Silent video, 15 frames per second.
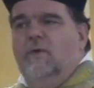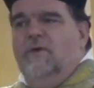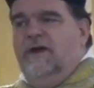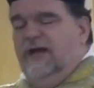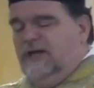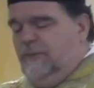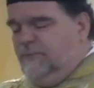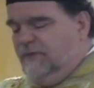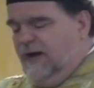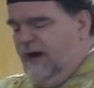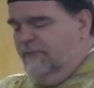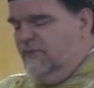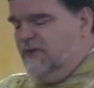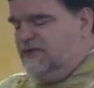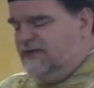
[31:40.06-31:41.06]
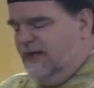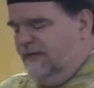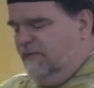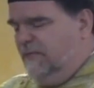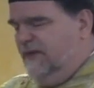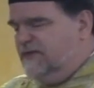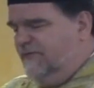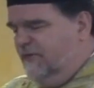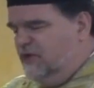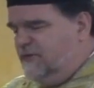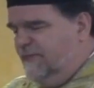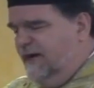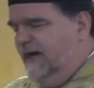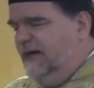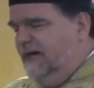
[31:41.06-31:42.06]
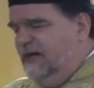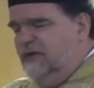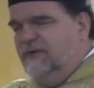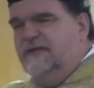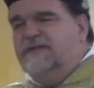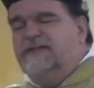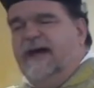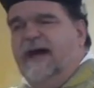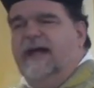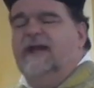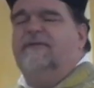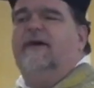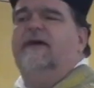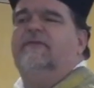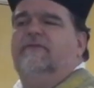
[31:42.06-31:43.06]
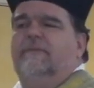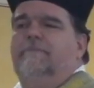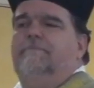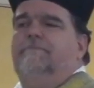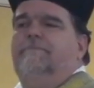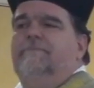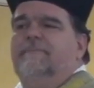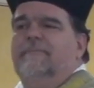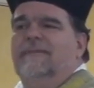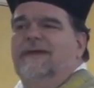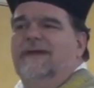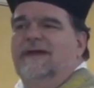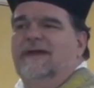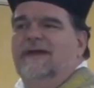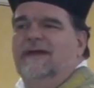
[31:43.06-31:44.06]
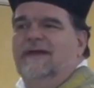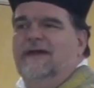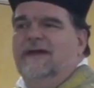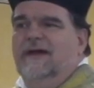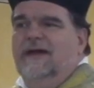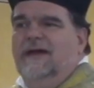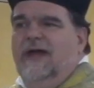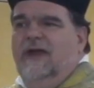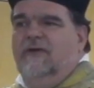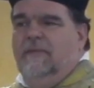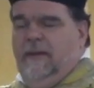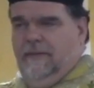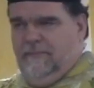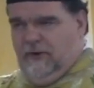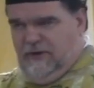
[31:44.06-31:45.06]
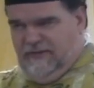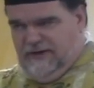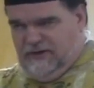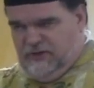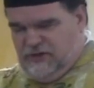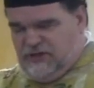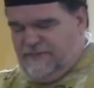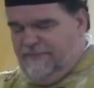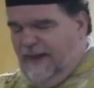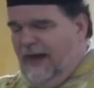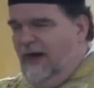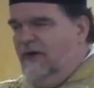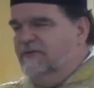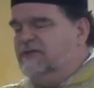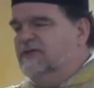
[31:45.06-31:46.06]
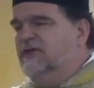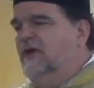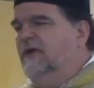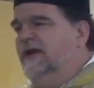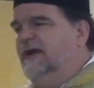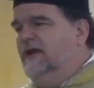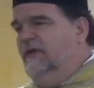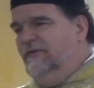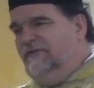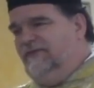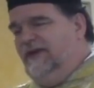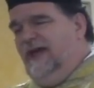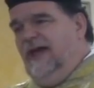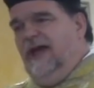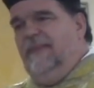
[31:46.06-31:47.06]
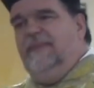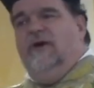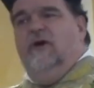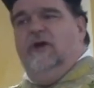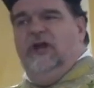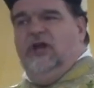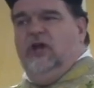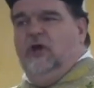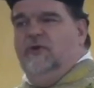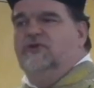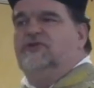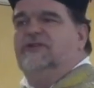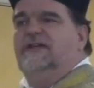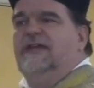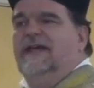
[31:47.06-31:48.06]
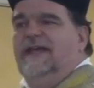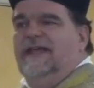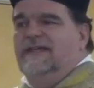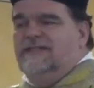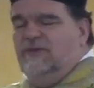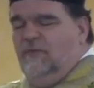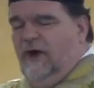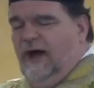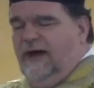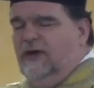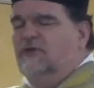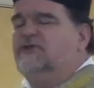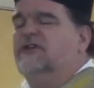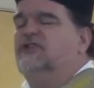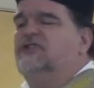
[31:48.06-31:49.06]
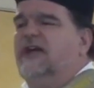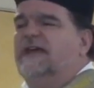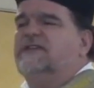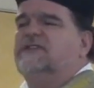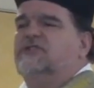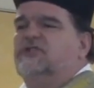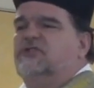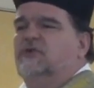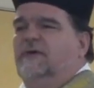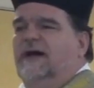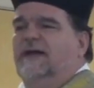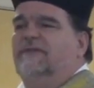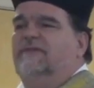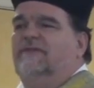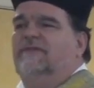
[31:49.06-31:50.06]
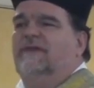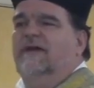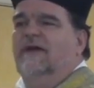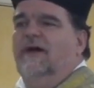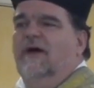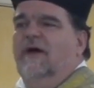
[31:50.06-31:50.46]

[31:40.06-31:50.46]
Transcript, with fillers: We have to pray for this love of the Blessed Virgin Mary to enter inside of us. And remember that her spouse is the Holy Ghost, and the Holy Ghost is the one who suggests to us